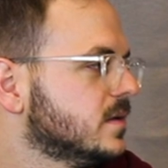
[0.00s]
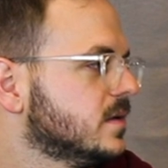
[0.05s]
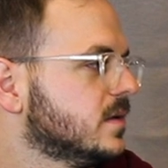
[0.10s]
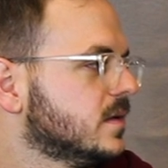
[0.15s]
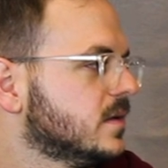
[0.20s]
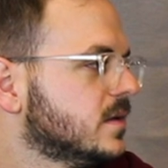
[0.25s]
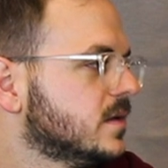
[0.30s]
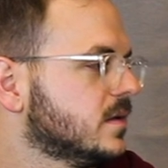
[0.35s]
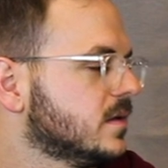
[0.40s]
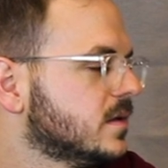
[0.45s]

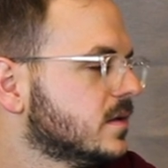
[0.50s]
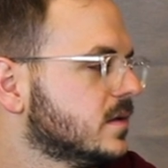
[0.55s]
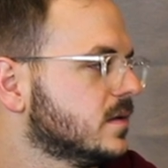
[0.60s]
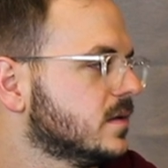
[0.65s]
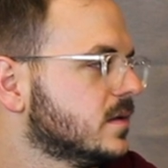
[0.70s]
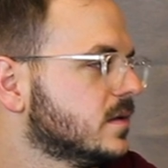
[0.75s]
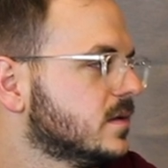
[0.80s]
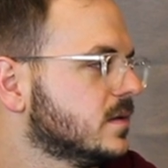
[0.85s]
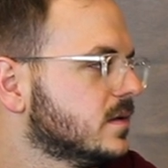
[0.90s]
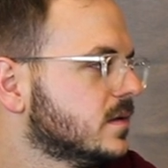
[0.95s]

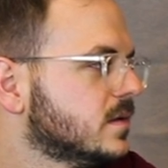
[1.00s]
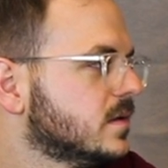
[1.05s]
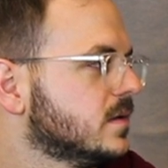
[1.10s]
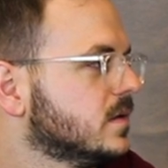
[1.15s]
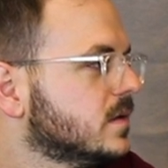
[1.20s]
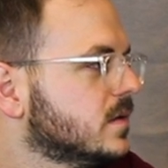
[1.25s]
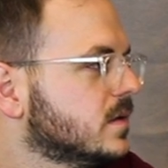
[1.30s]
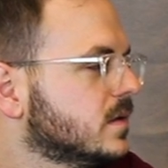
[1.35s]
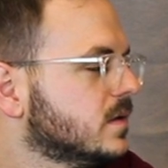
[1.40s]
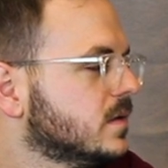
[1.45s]

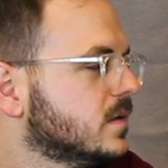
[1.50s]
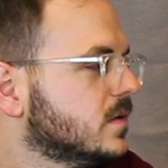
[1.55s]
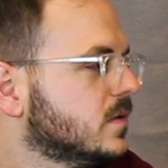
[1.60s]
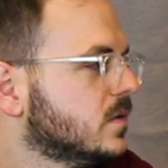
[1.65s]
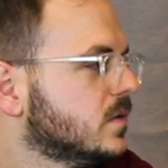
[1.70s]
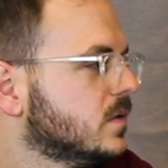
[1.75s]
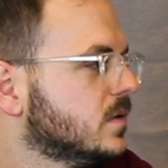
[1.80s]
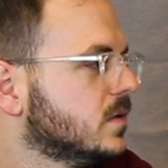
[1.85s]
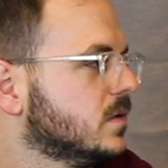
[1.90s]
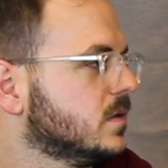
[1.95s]

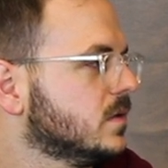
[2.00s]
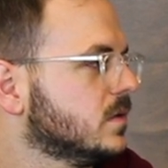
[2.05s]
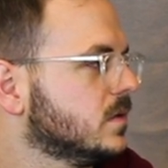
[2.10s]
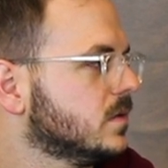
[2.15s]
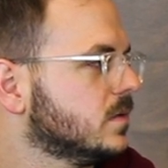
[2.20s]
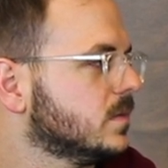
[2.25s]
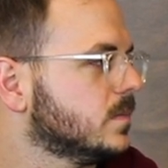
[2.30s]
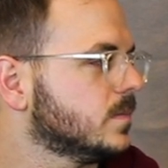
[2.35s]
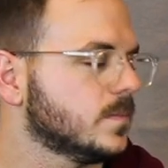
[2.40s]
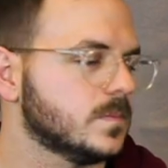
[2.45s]

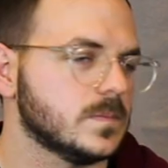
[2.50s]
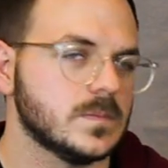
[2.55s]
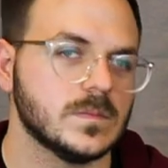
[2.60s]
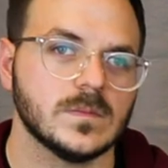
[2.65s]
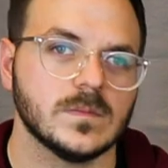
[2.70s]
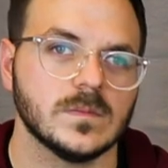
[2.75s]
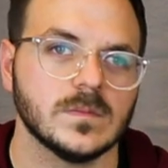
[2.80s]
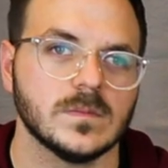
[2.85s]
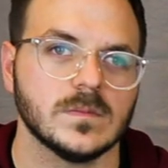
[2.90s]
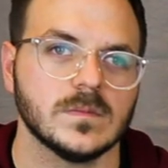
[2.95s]

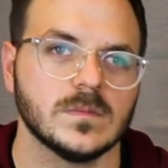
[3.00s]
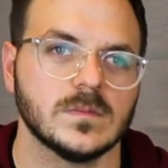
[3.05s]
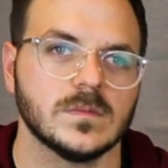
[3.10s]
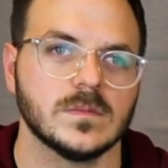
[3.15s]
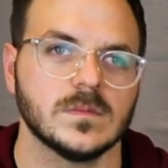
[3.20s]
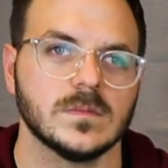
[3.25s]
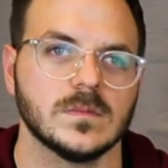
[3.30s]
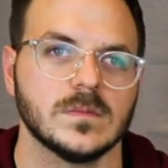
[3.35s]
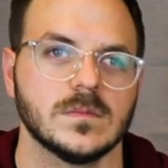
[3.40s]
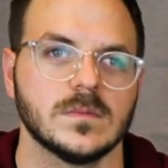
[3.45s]

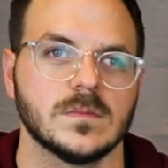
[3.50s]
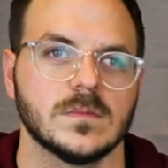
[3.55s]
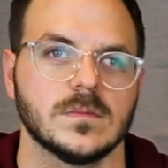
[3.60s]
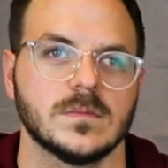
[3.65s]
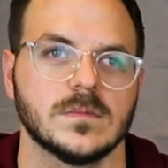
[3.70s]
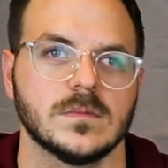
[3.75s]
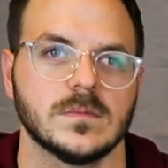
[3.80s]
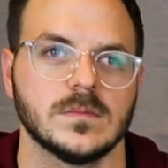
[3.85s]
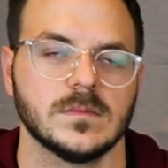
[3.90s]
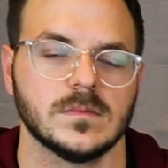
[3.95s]

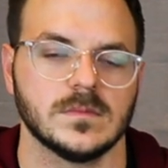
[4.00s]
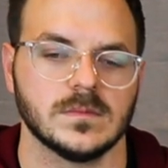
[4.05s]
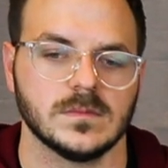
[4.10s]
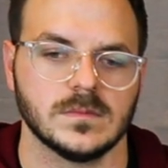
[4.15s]
(not speaking)